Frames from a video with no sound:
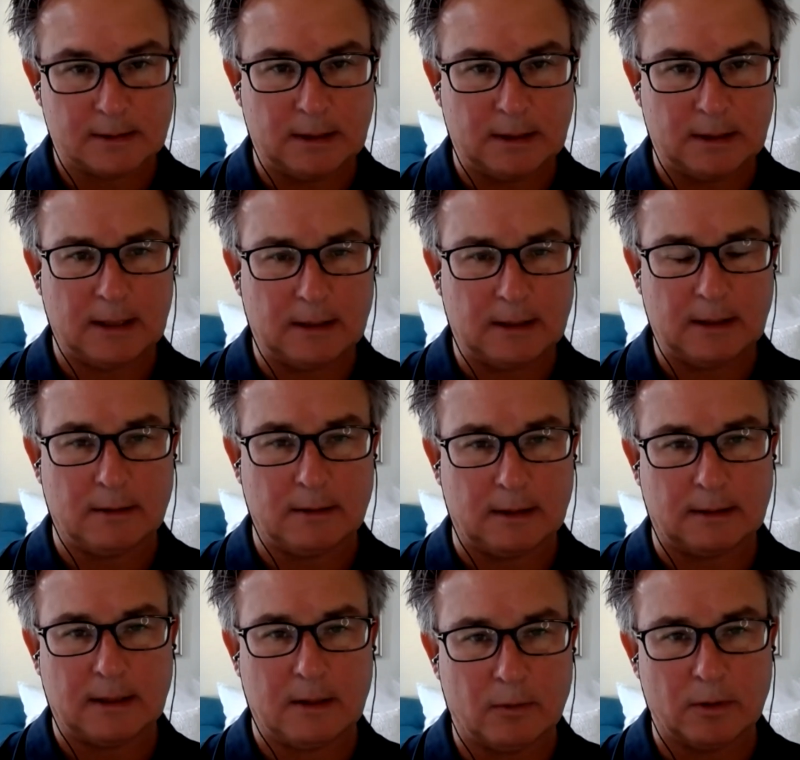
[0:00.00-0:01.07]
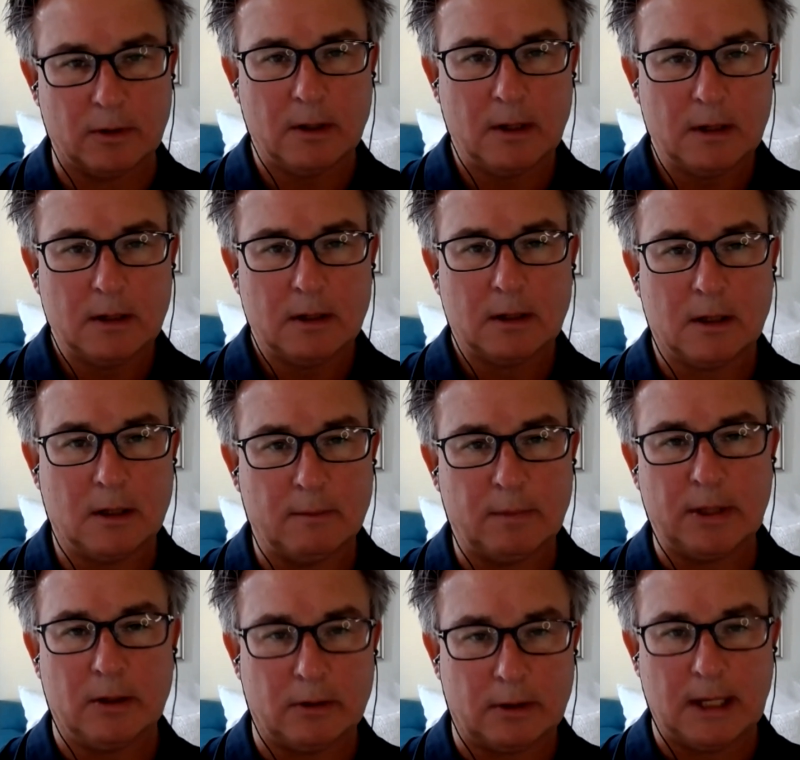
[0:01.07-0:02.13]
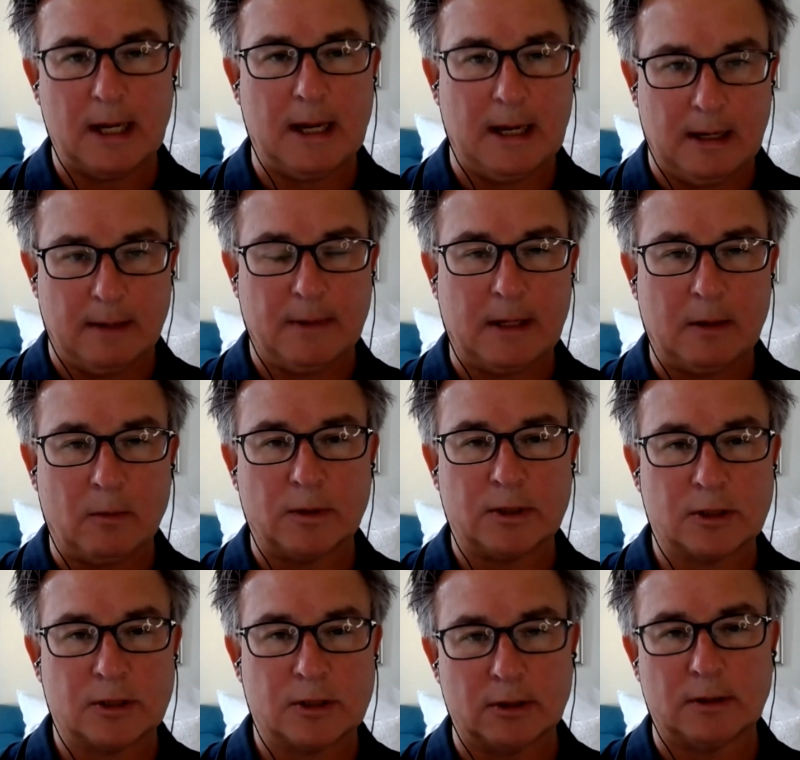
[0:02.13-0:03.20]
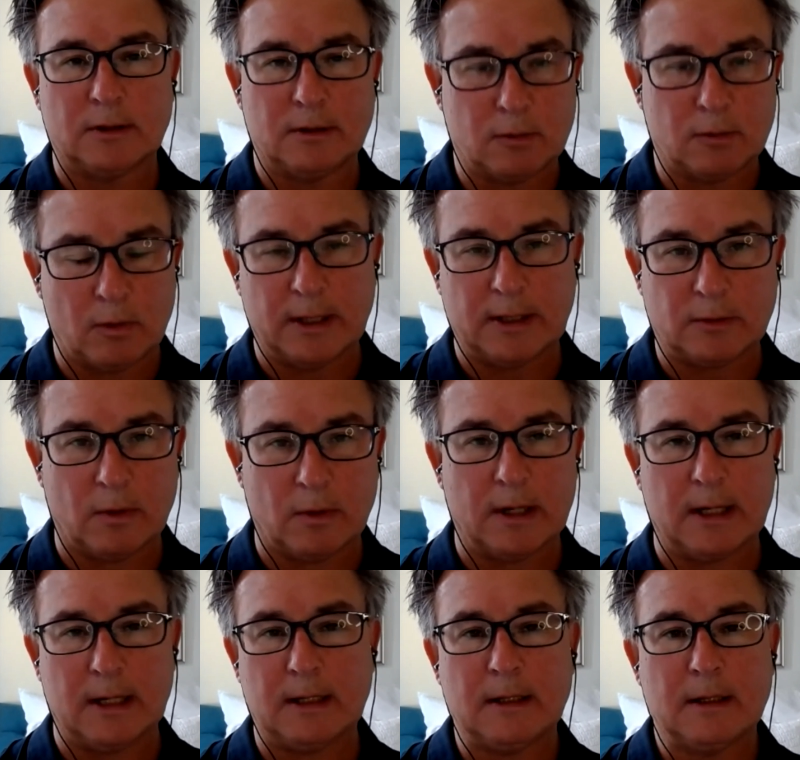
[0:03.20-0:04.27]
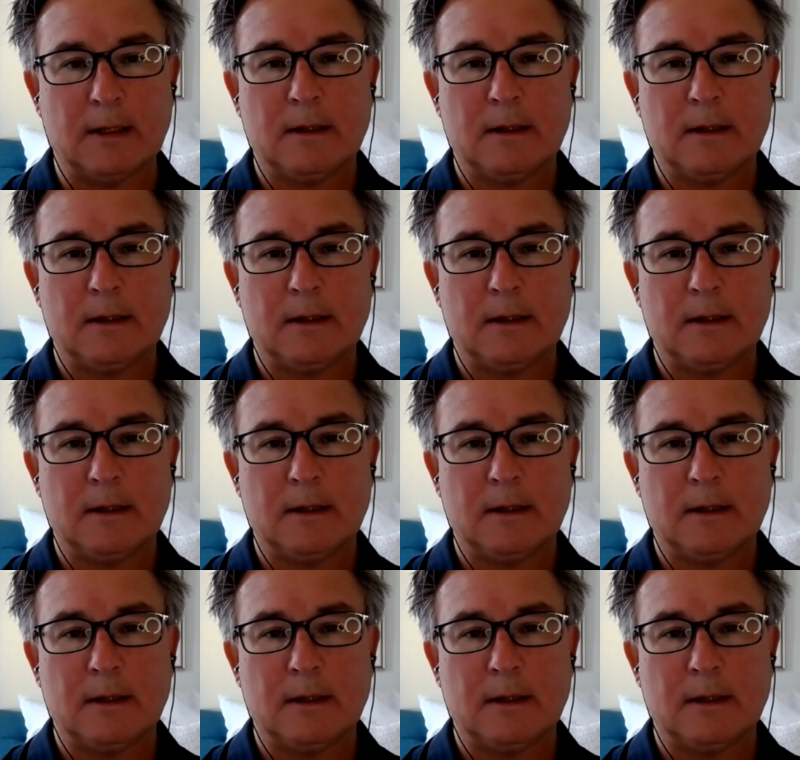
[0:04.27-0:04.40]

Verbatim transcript: I mean, they, you know, that they were going to be okay. I mean, they withstood 2020.